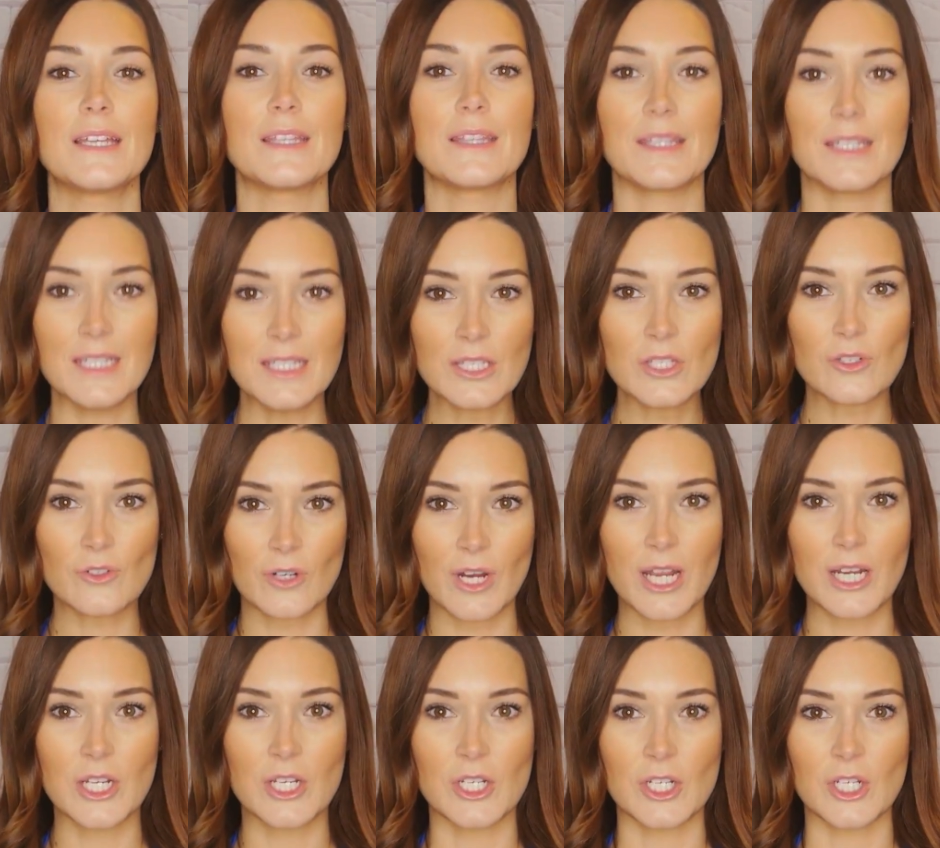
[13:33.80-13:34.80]
these
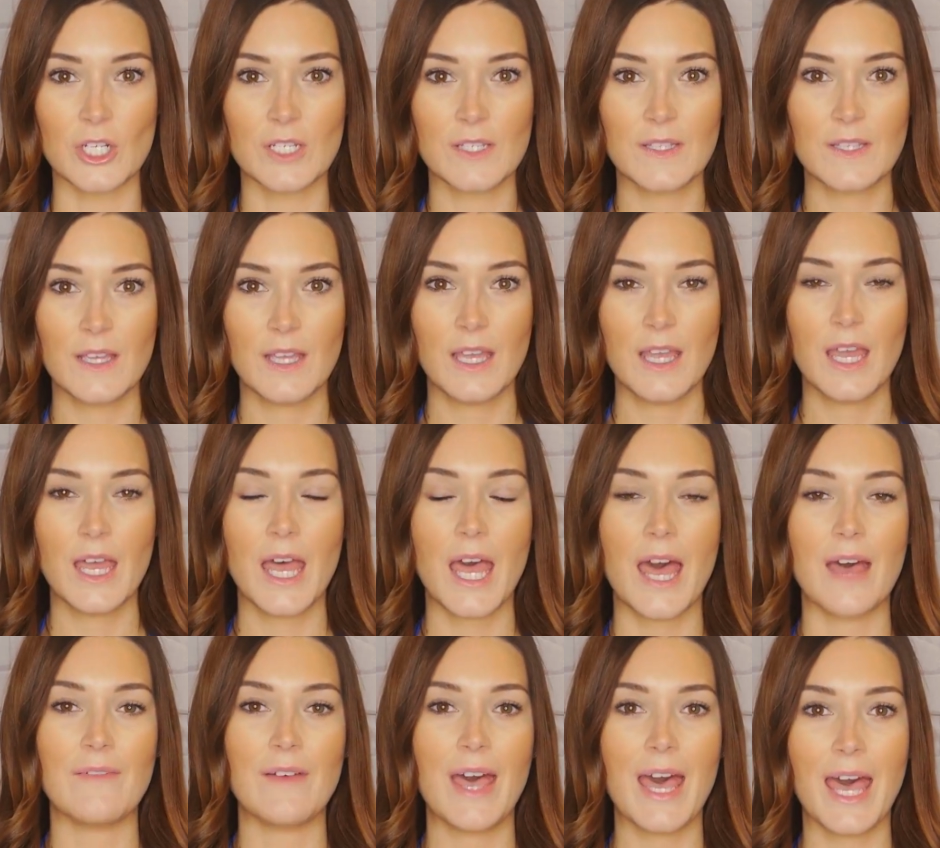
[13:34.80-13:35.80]
strategies
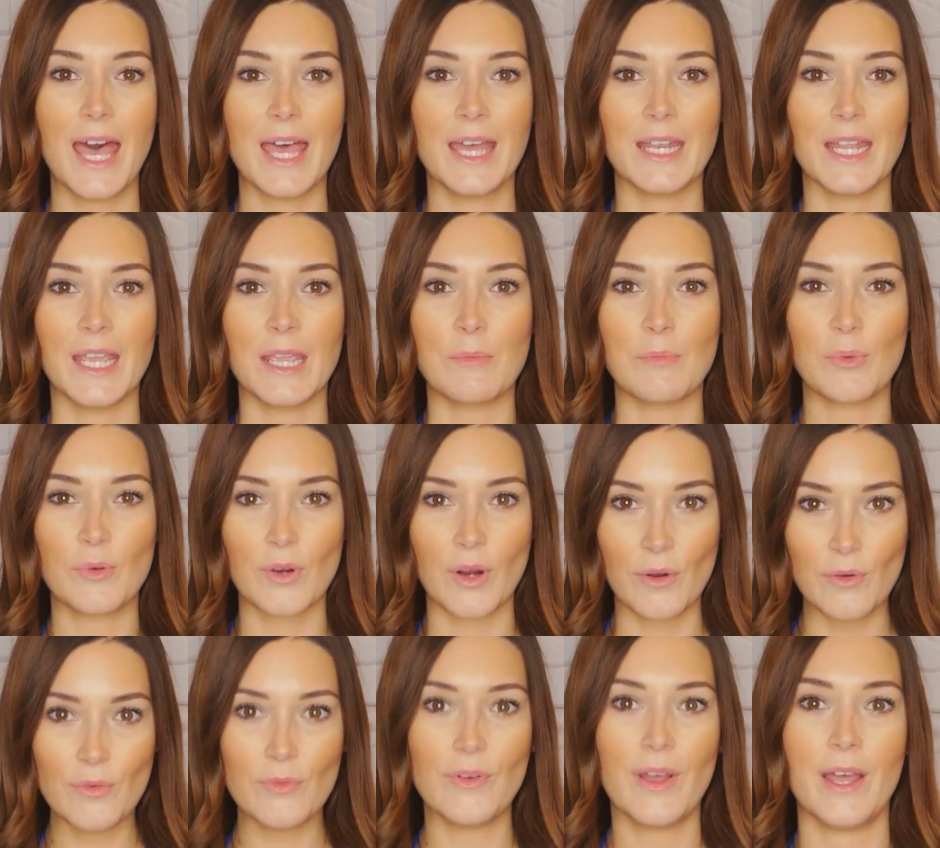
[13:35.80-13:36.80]
have had a
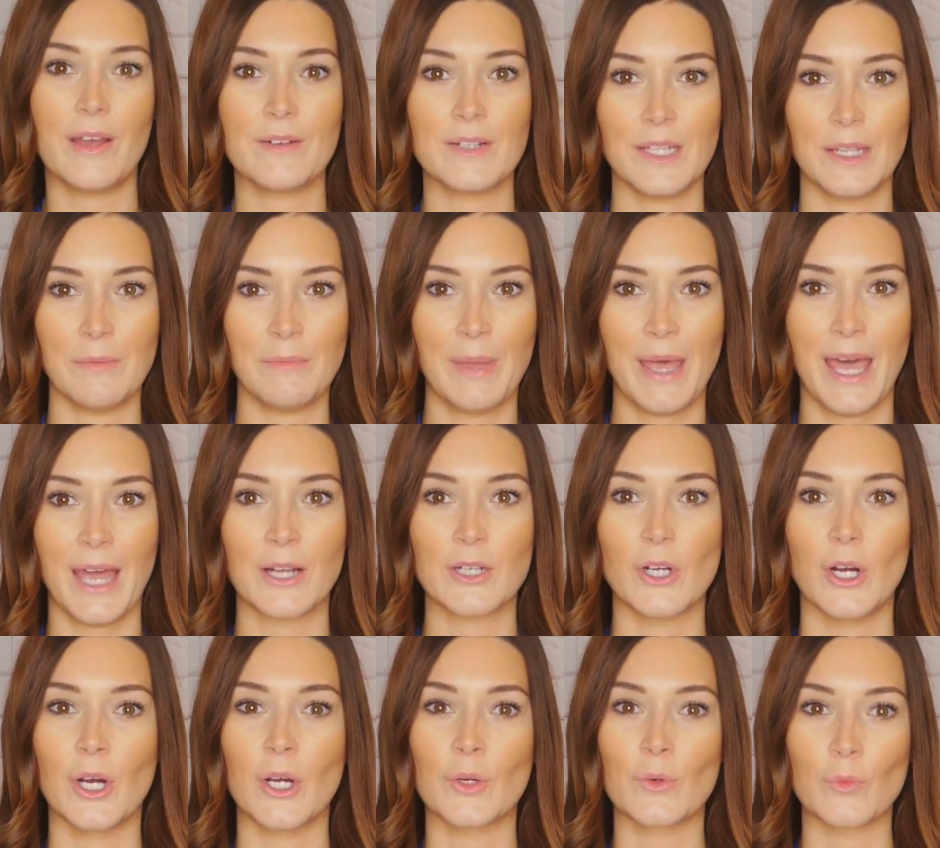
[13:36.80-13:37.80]
profound impact
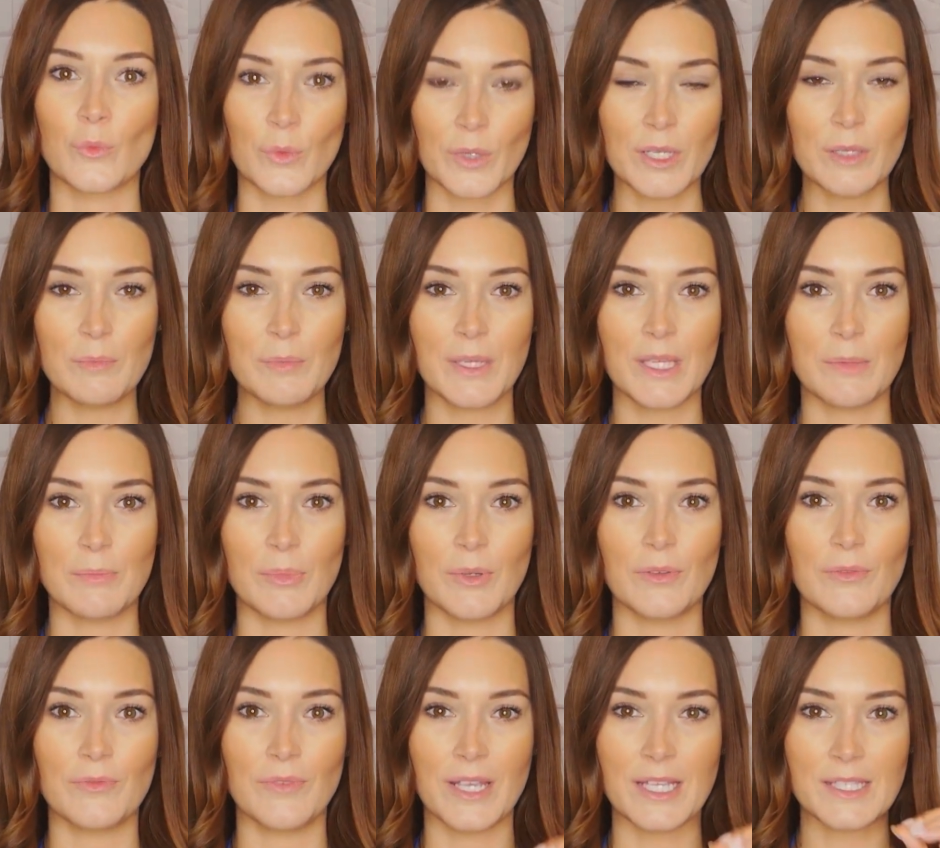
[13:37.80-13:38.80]
on real people
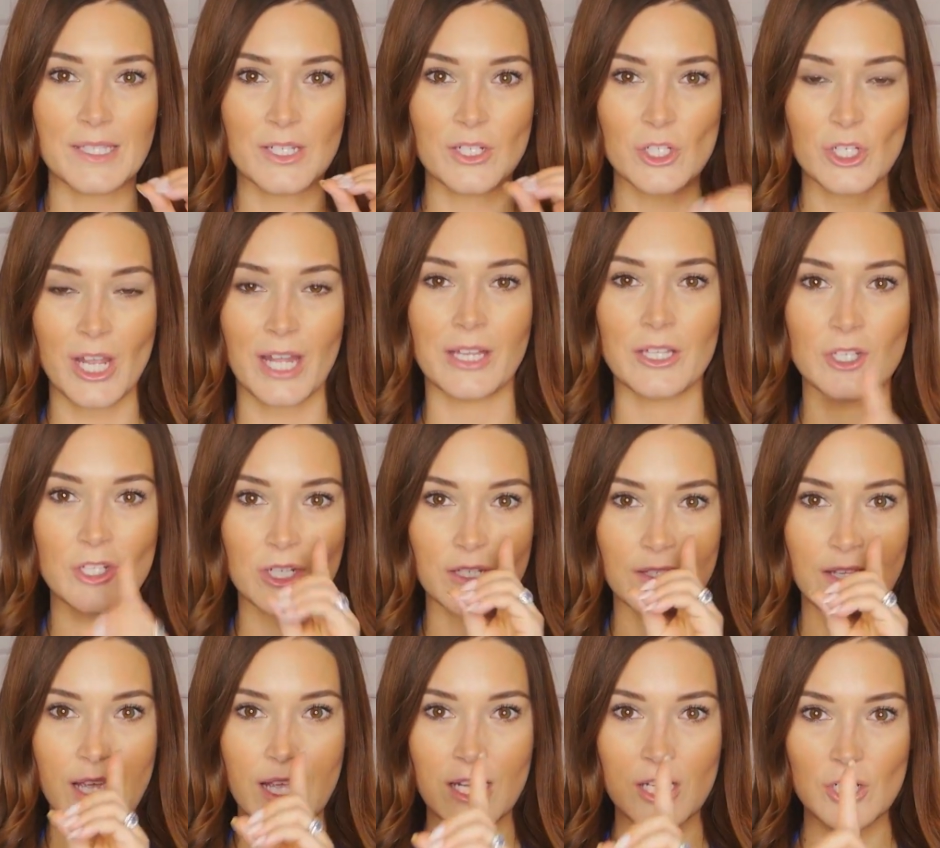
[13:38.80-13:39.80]
facing
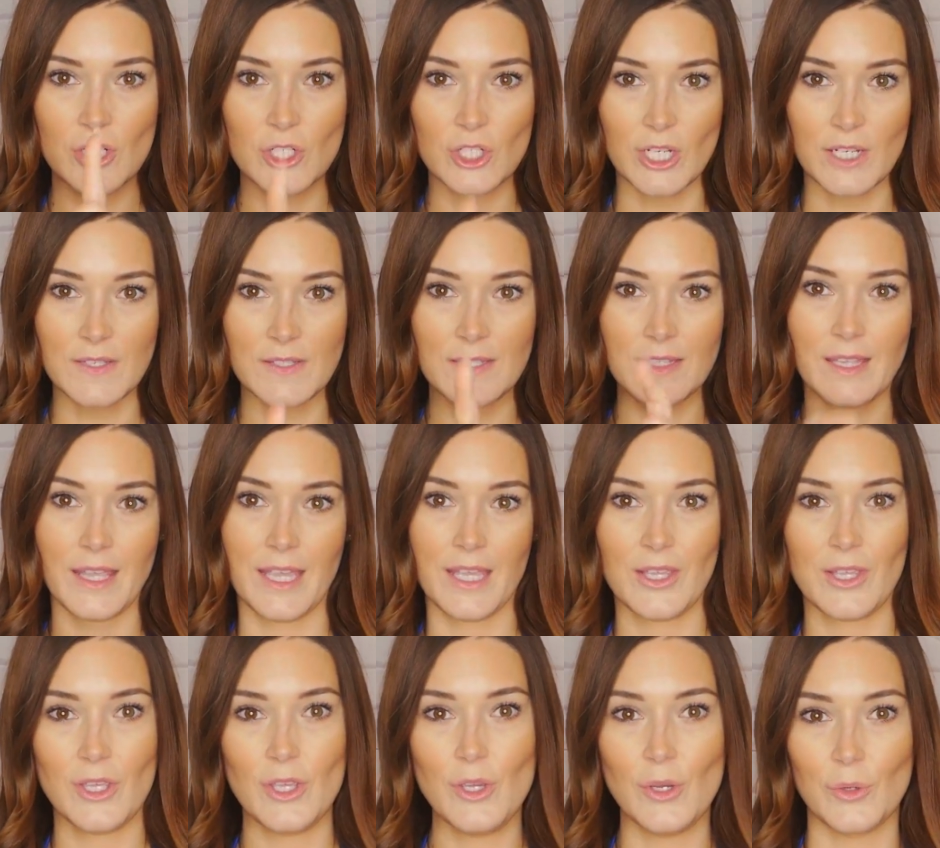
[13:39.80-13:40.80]
challenges just
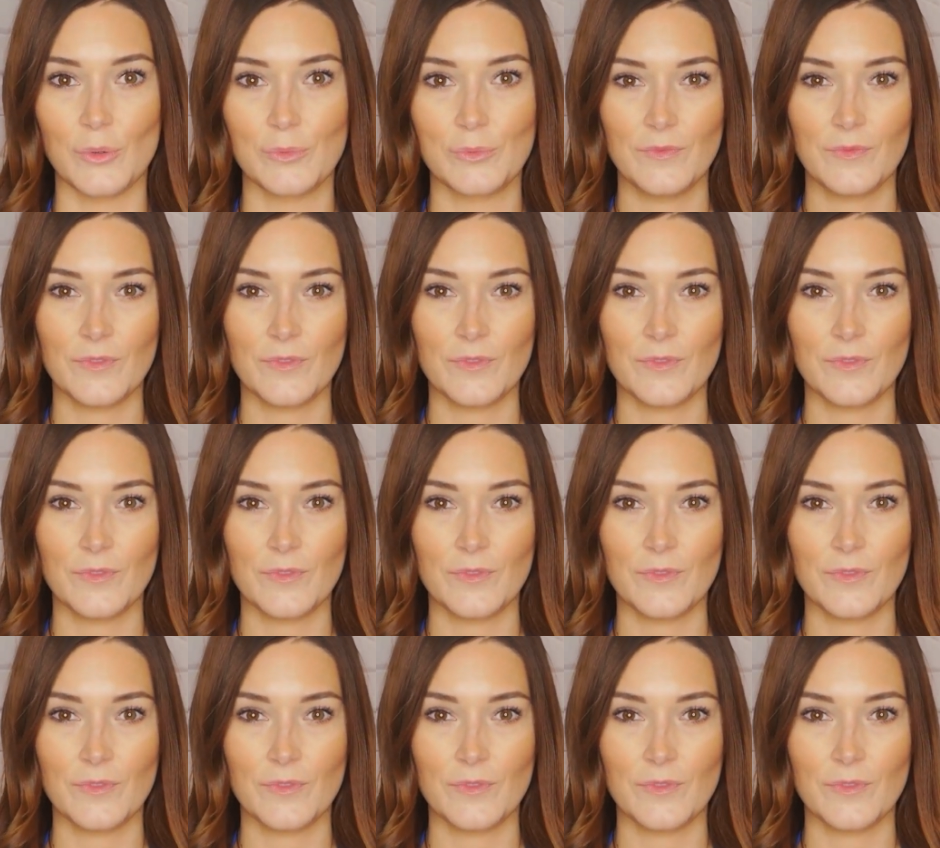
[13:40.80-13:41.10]
like you.